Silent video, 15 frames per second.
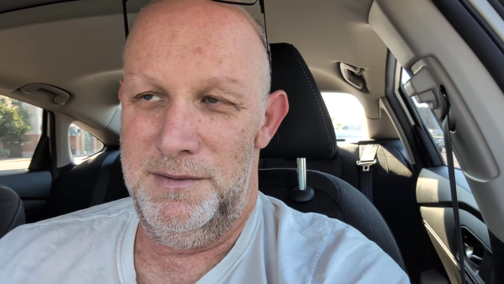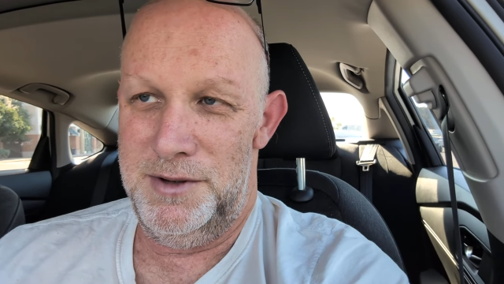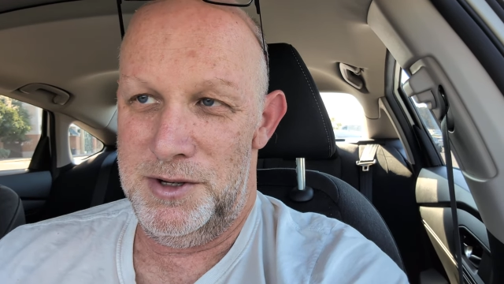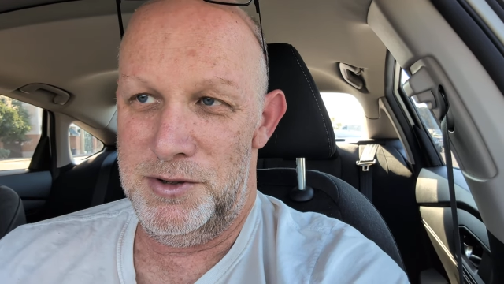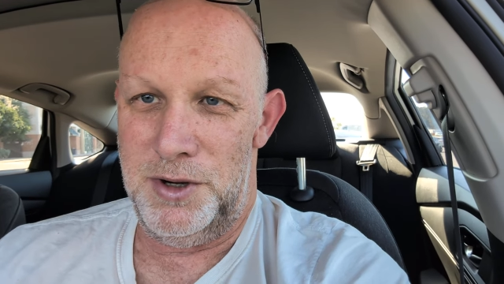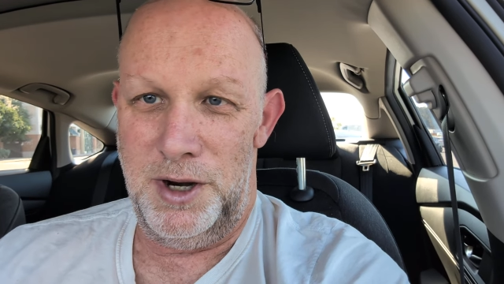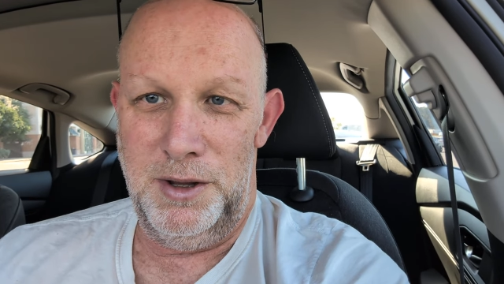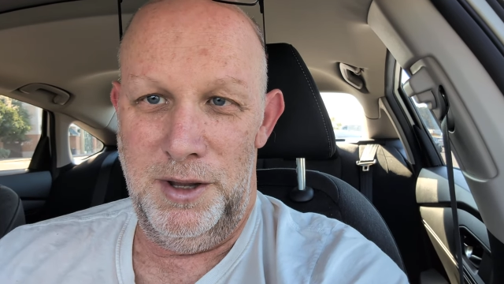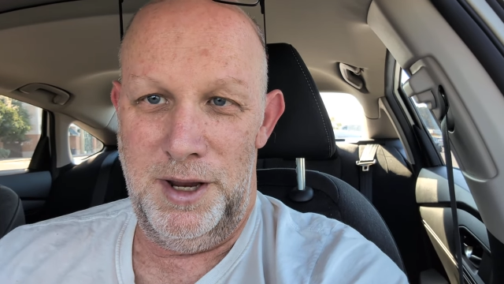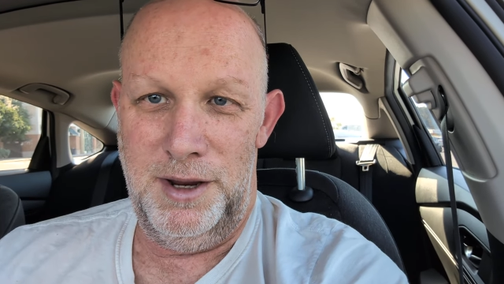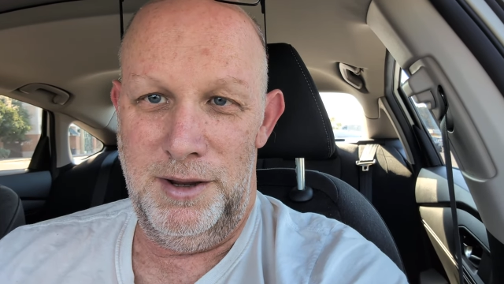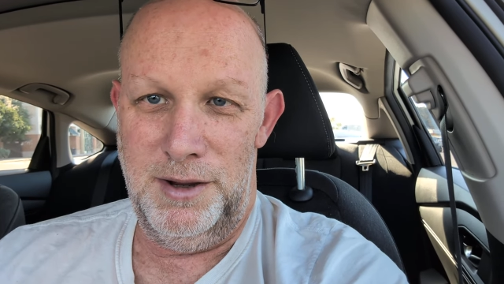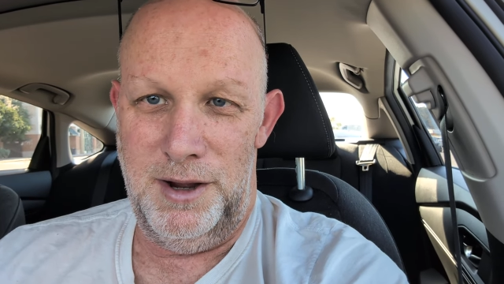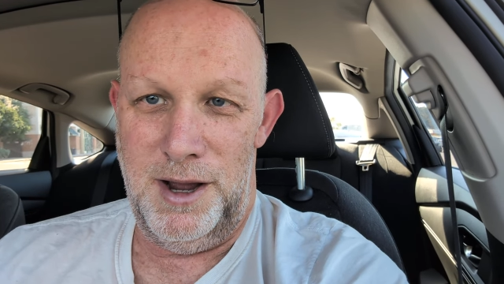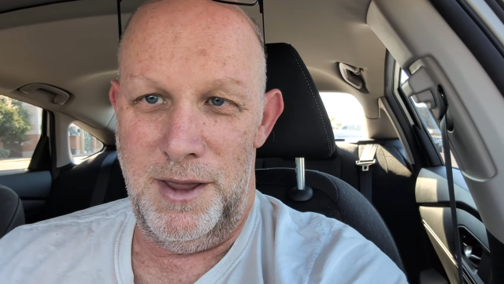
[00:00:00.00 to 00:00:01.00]

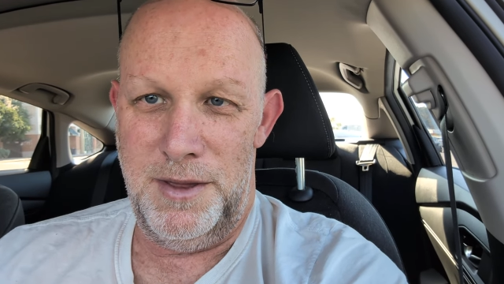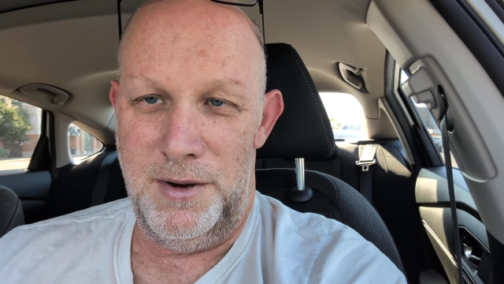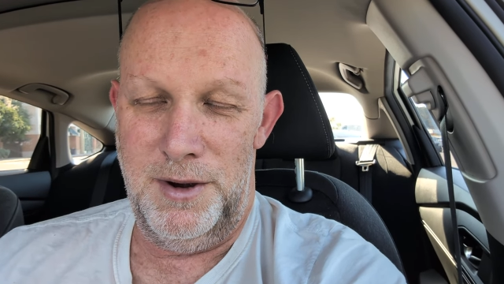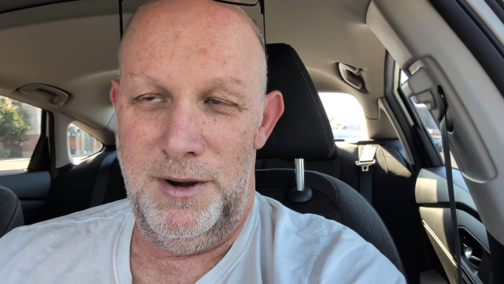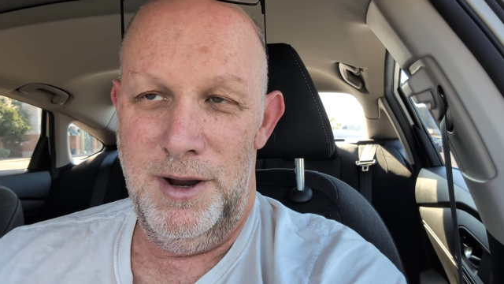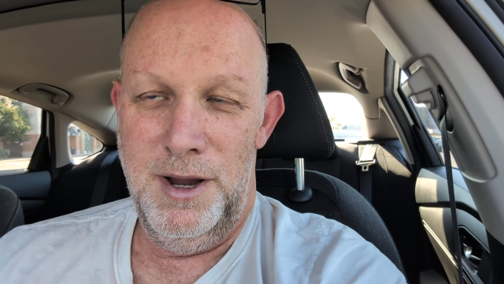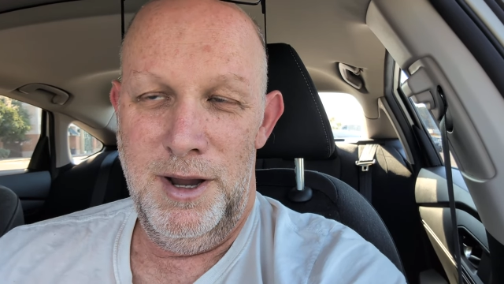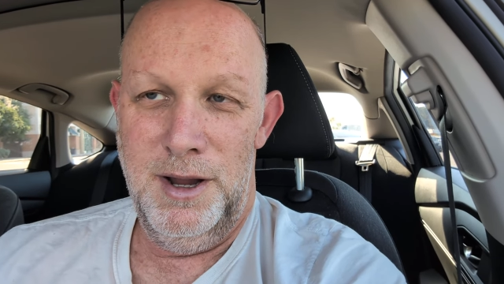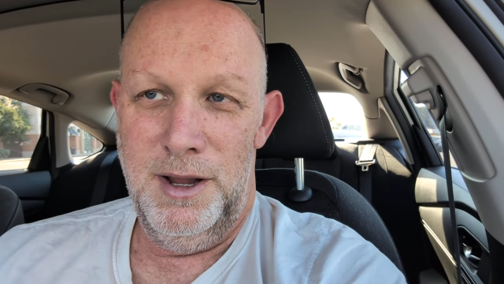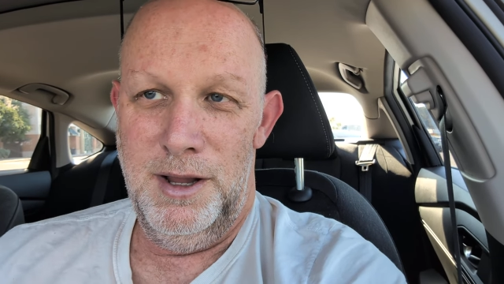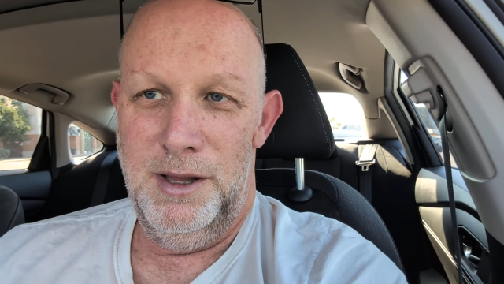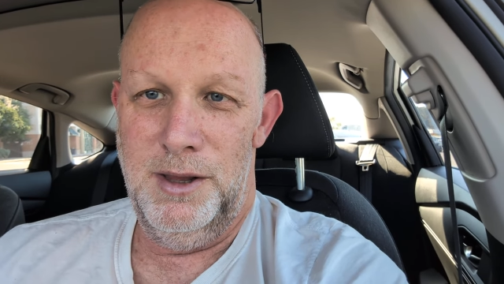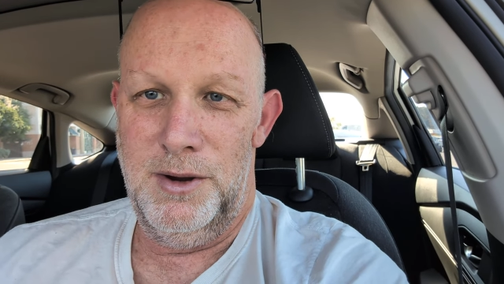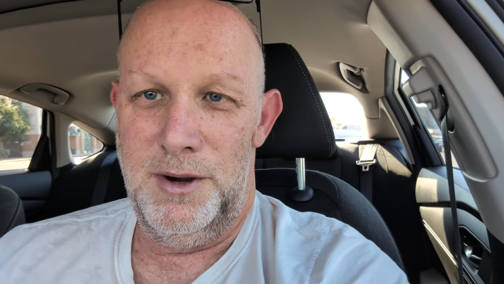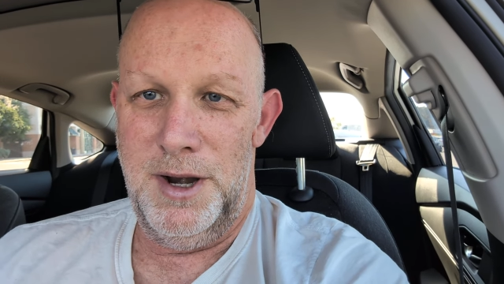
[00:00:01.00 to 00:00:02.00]
struggling author,
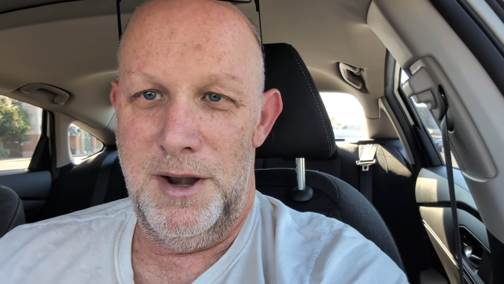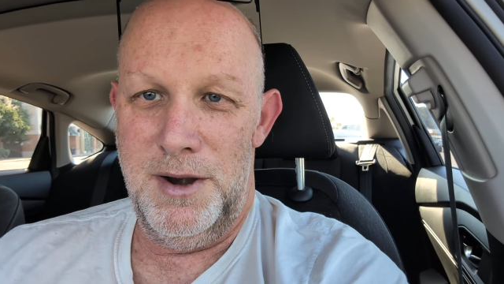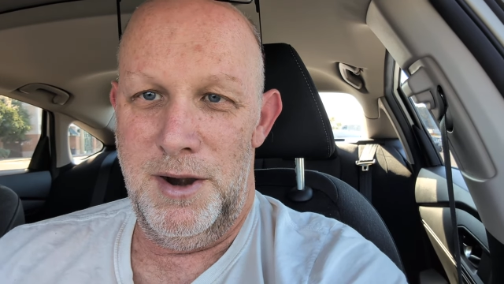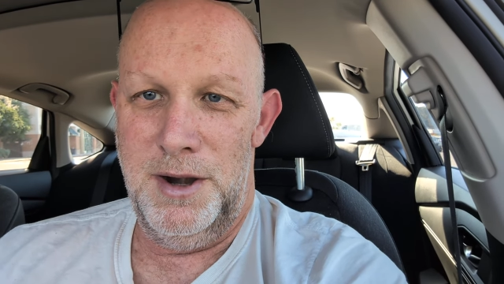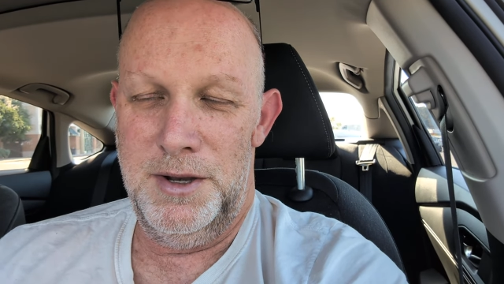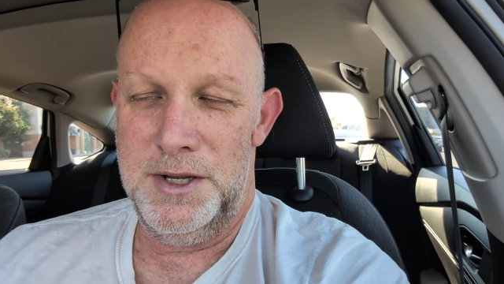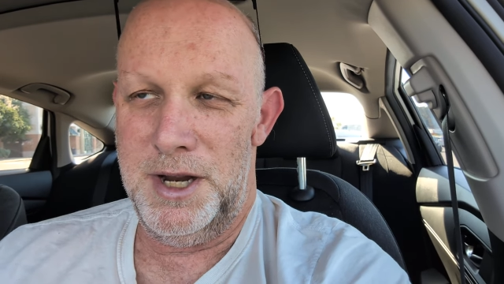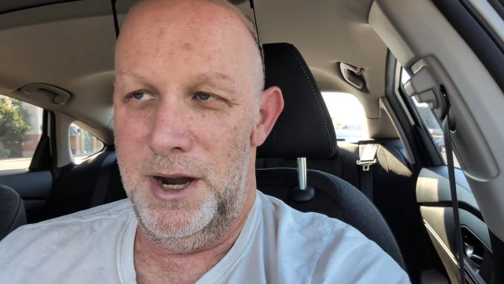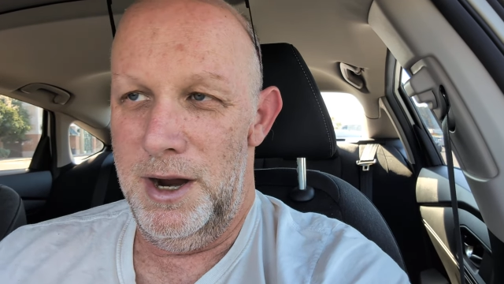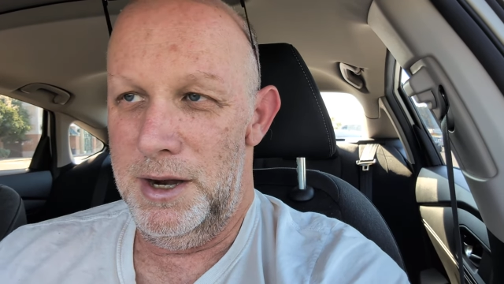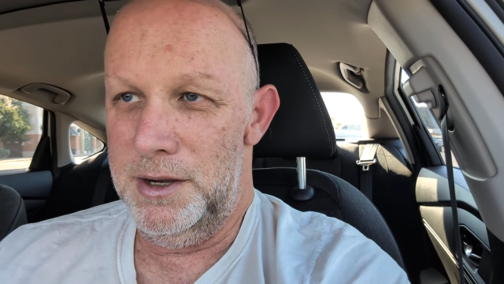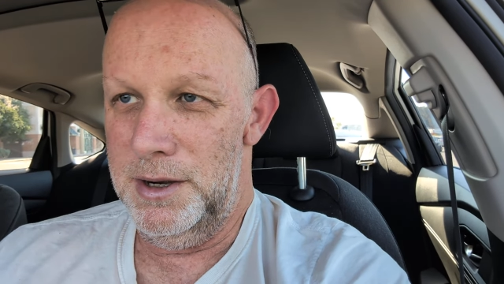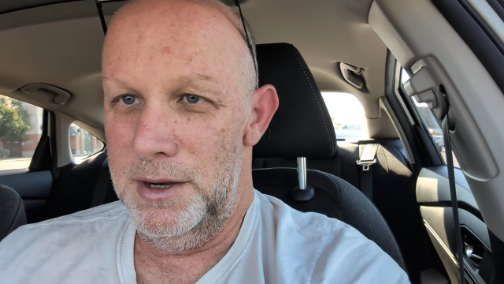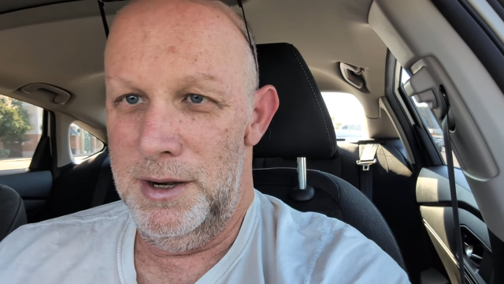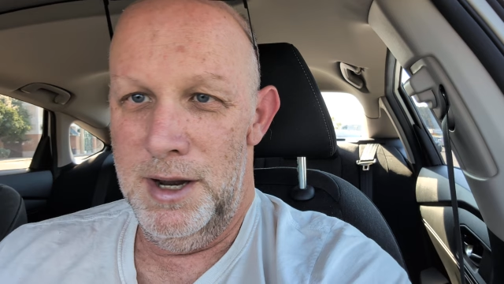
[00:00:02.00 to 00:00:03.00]
Laura Dern's
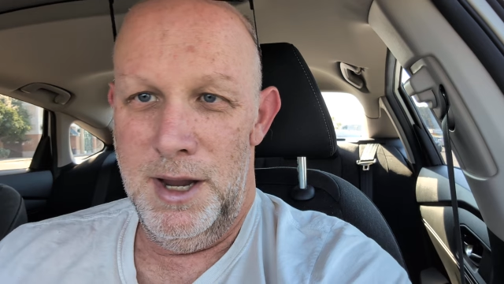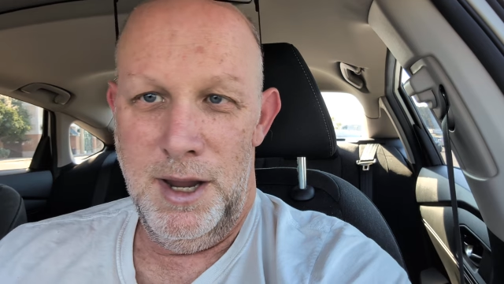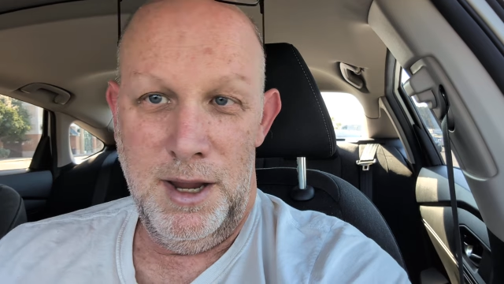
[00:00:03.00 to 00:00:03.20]
character,